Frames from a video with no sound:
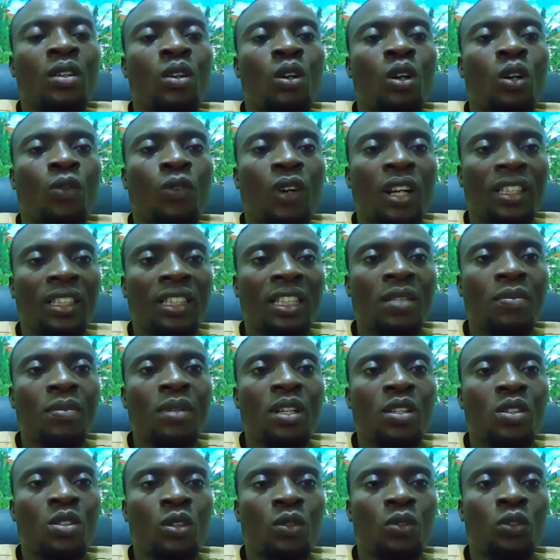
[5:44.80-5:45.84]
of
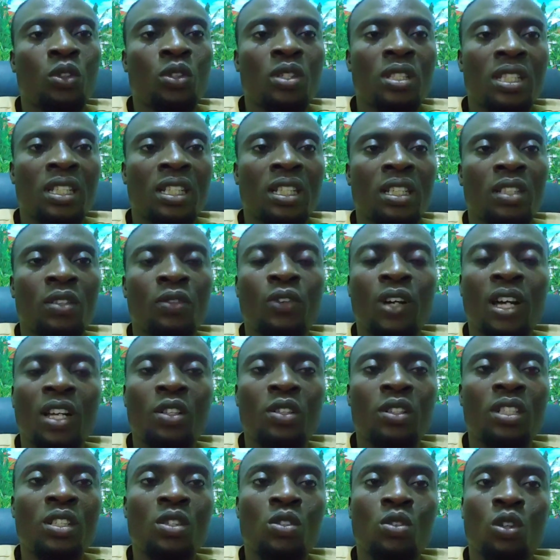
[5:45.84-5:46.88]
attainment of those degrees. In fact,
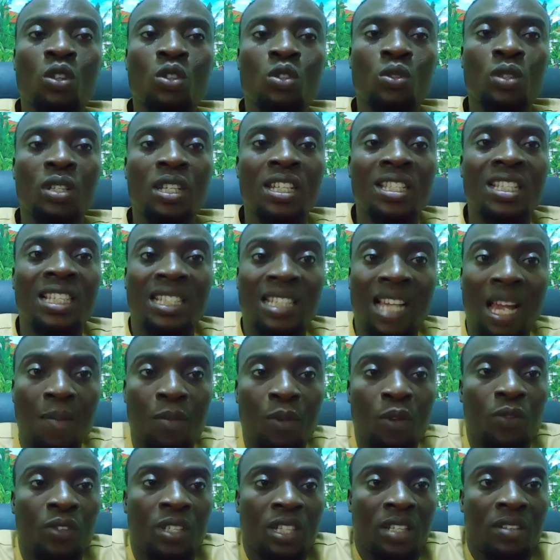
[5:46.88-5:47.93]
you need to also list the type
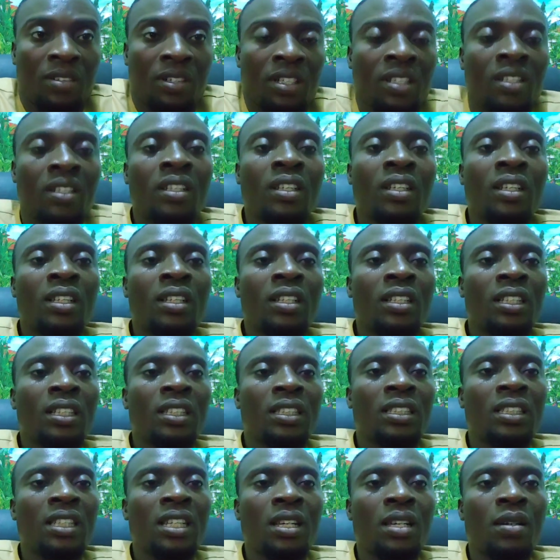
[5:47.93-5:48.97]
of degree.
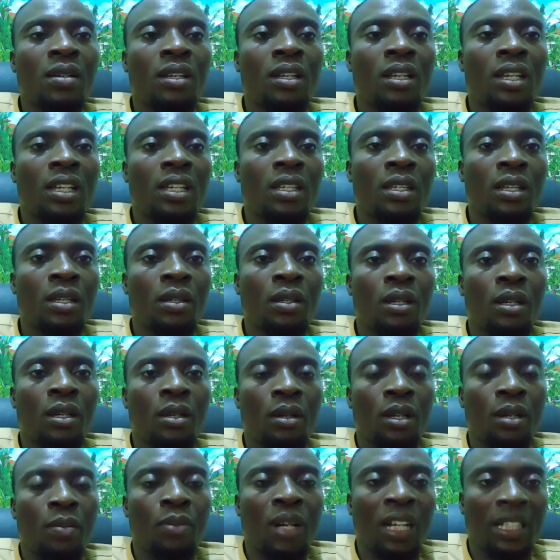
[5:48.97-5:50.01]
Is it
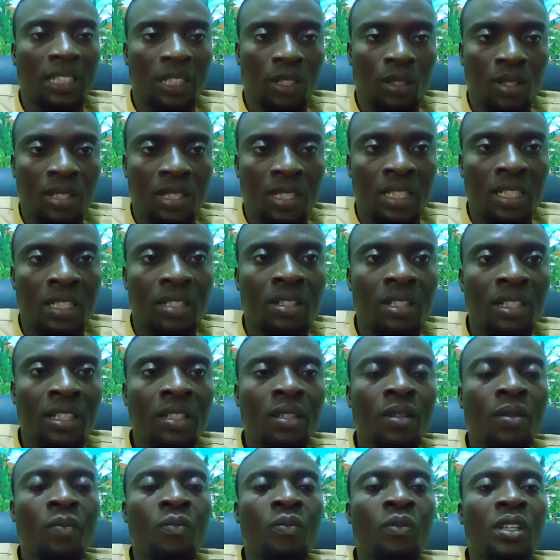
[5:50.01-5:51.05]
a bachelor's
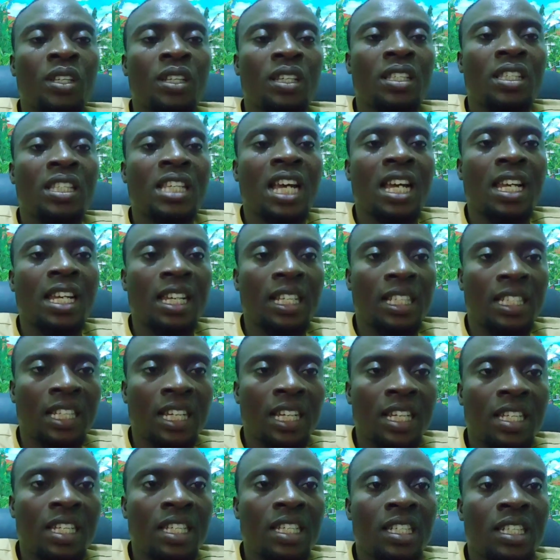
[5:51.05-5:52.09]
degree? Is it an
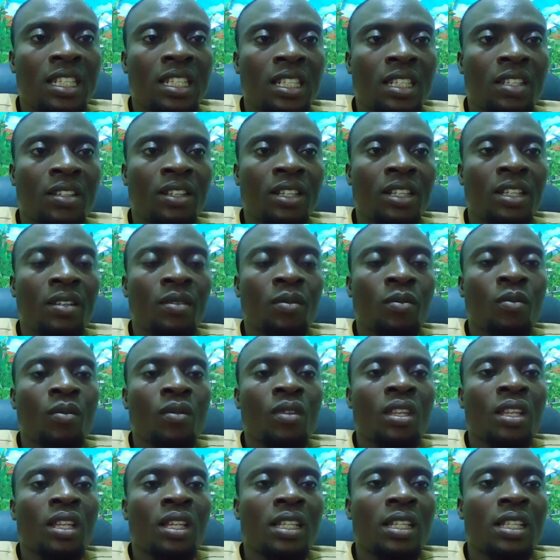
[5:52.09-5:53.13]
HND degree?
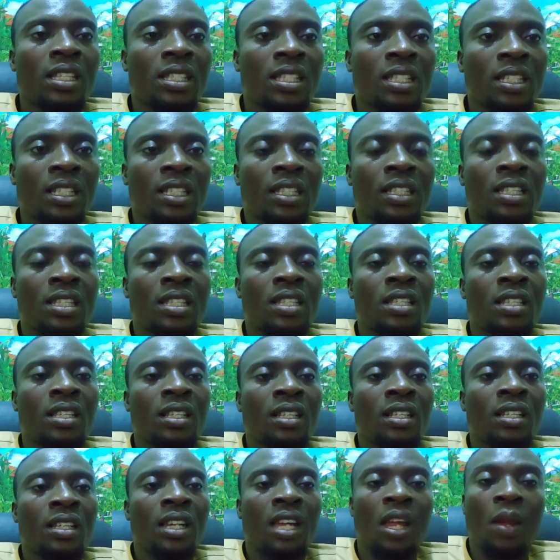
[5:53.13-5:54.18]
Is it
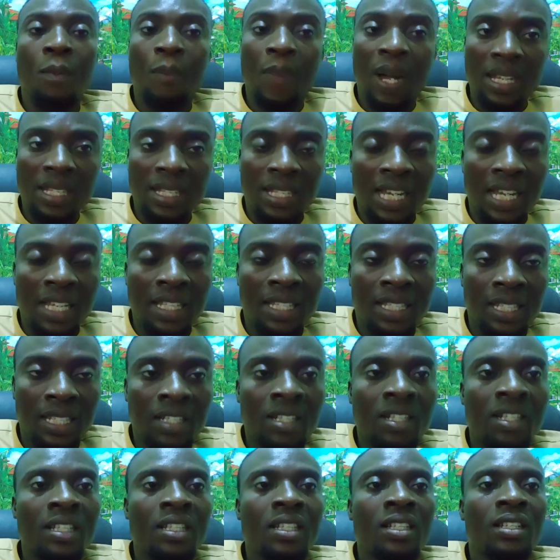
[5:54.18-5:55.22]
a master's
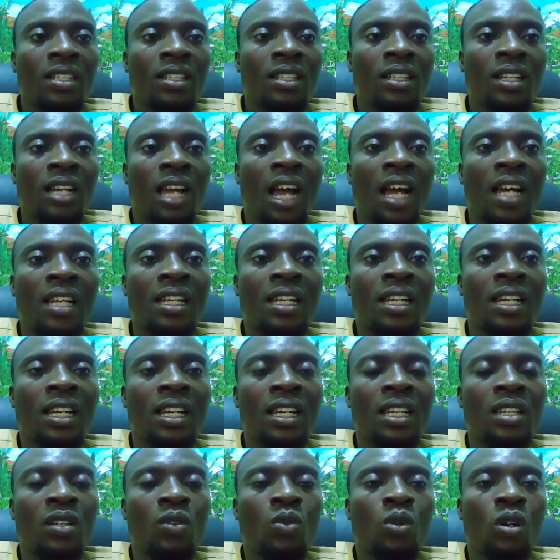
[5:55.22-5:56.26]
degree? And
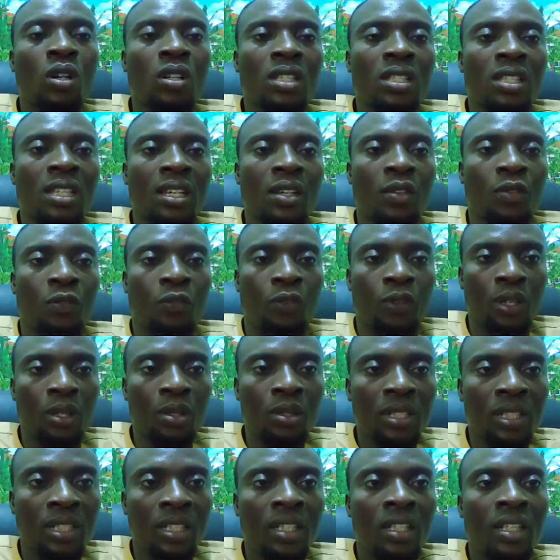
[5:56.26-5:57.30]
in what
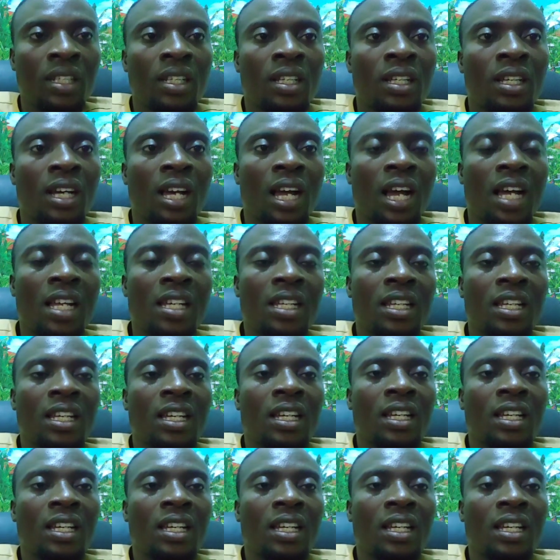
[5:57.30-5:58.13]
field? And